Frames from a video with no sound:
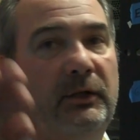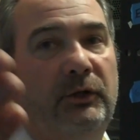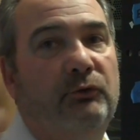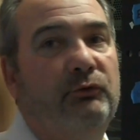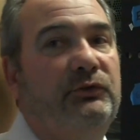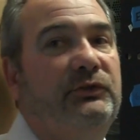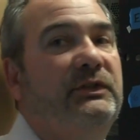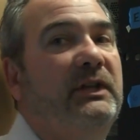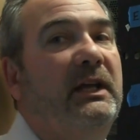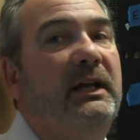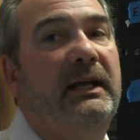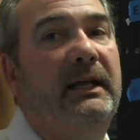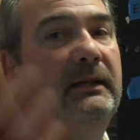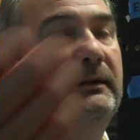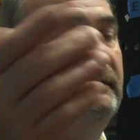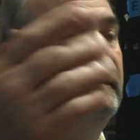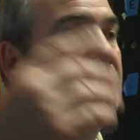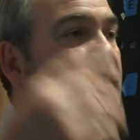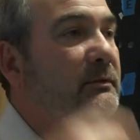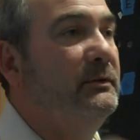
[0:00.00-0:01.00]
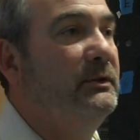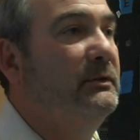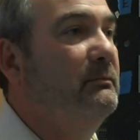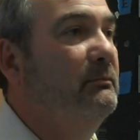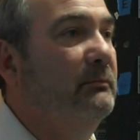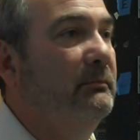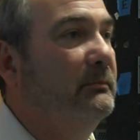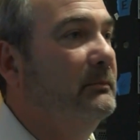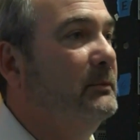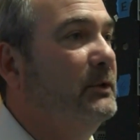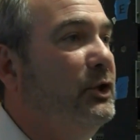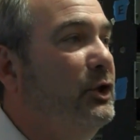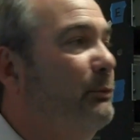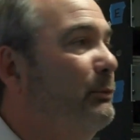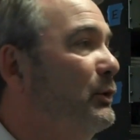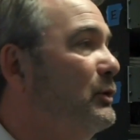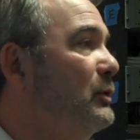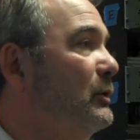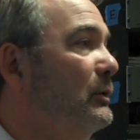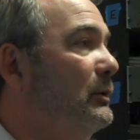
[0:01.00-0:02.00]
You sit at
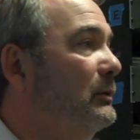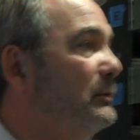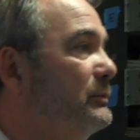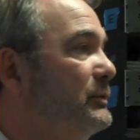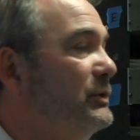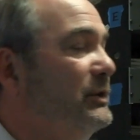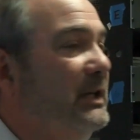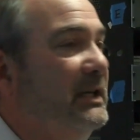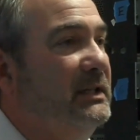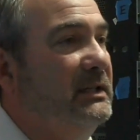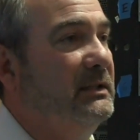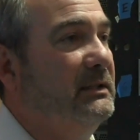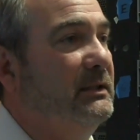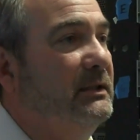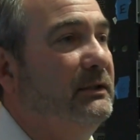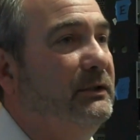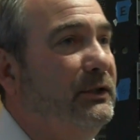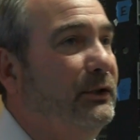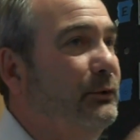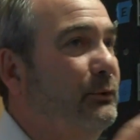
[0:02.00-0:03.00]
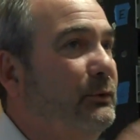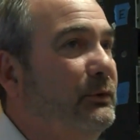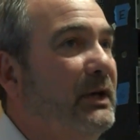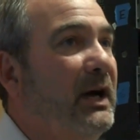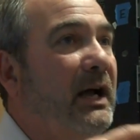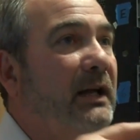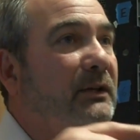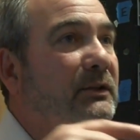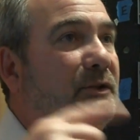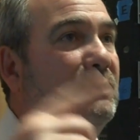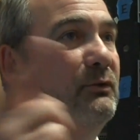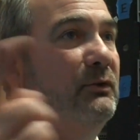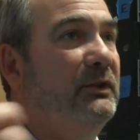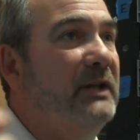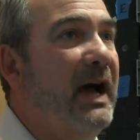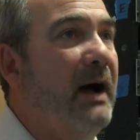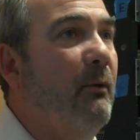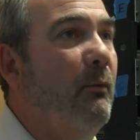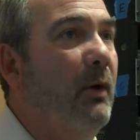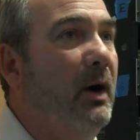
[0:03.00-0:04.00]
cubicle
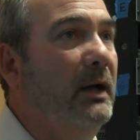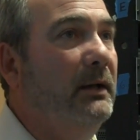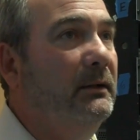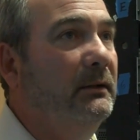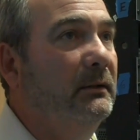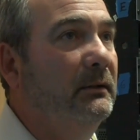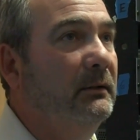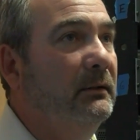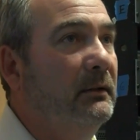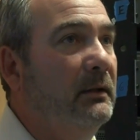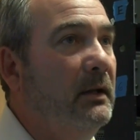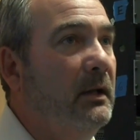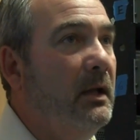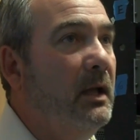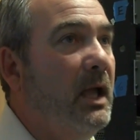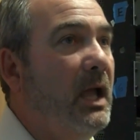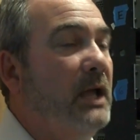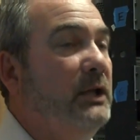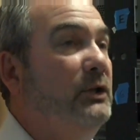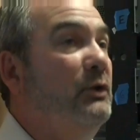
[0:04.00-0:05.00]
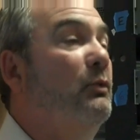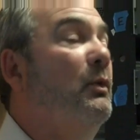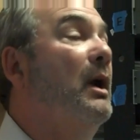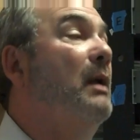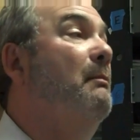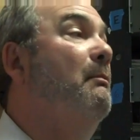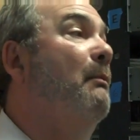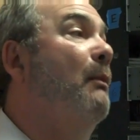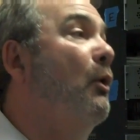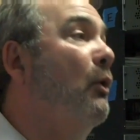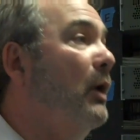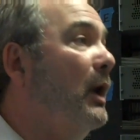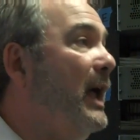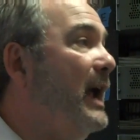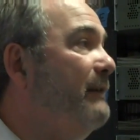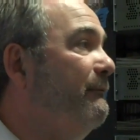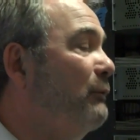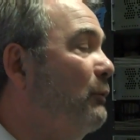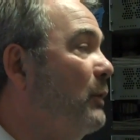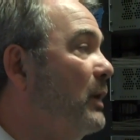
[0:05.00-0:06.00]
62.2.1, and you want more
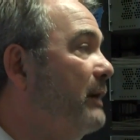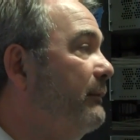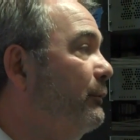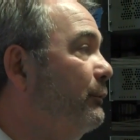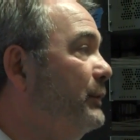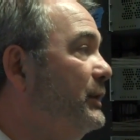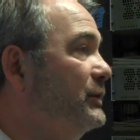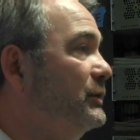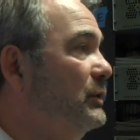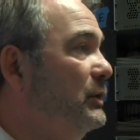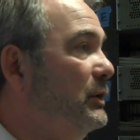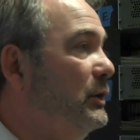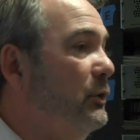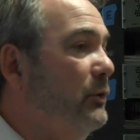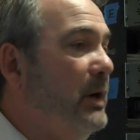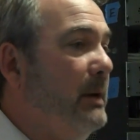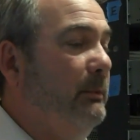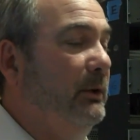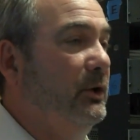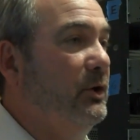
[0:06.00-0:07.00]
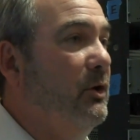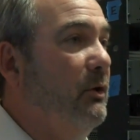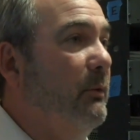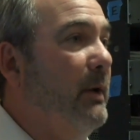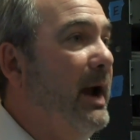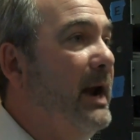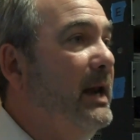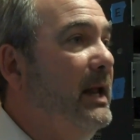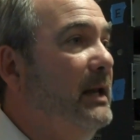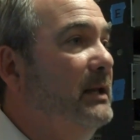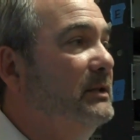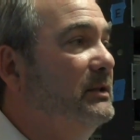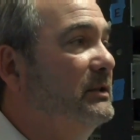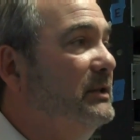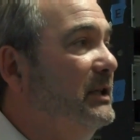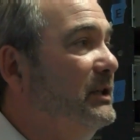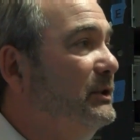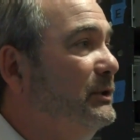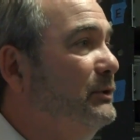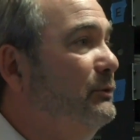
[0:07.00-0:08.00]
light for whatever reason, you're able to go right in
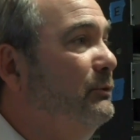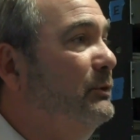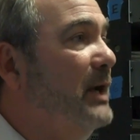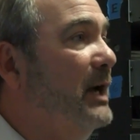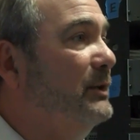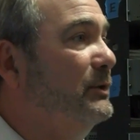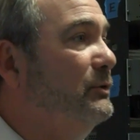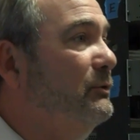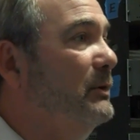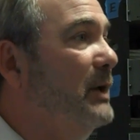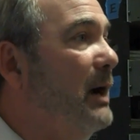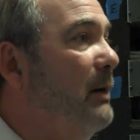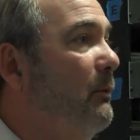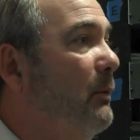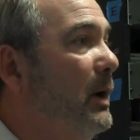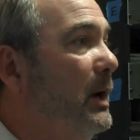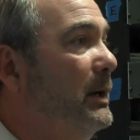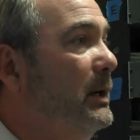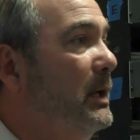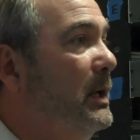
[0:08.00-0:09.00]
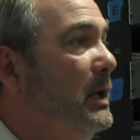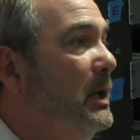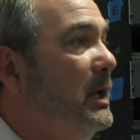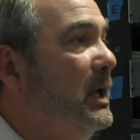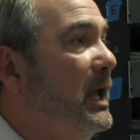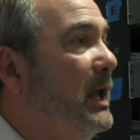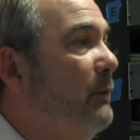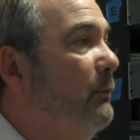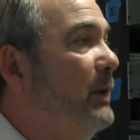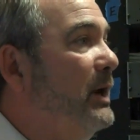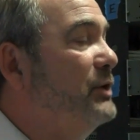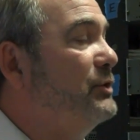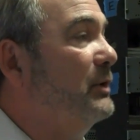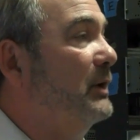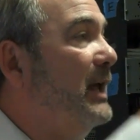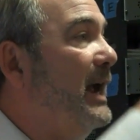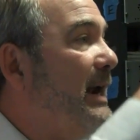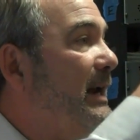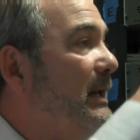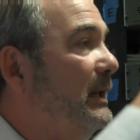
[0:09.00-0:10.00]
62.2.1 and raise
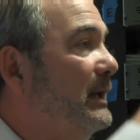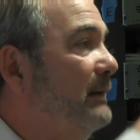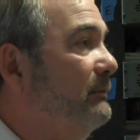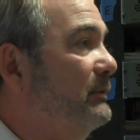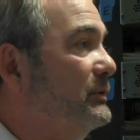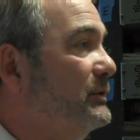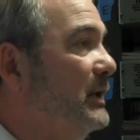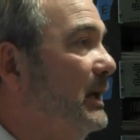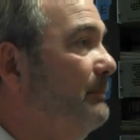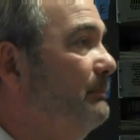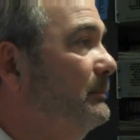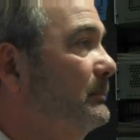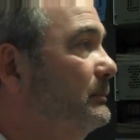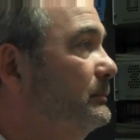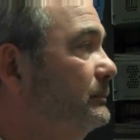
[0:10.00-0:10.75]
your lighting levels up.